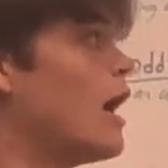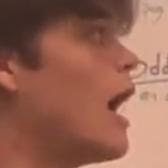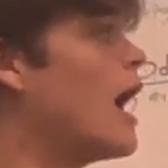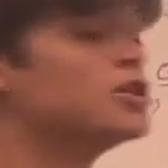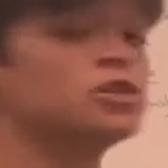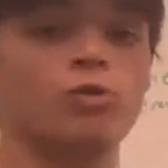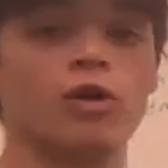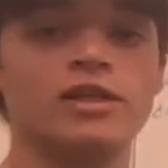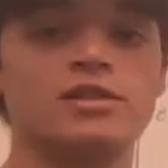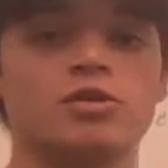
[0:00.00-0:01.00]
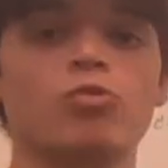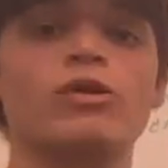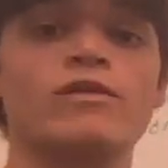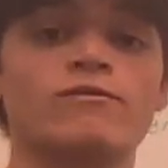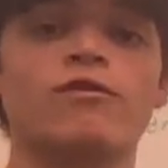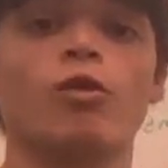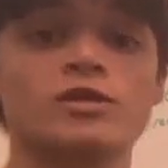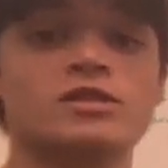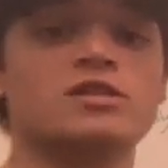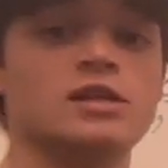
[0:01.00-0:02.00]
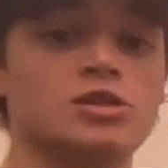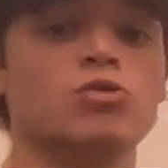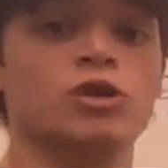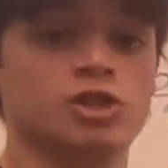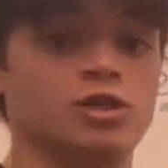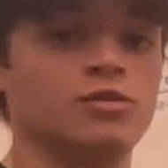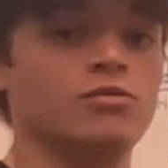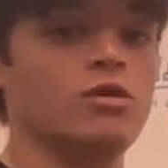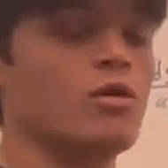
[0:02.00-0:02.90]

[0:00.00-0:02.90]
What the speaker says: I just wanted to reinforce this intuition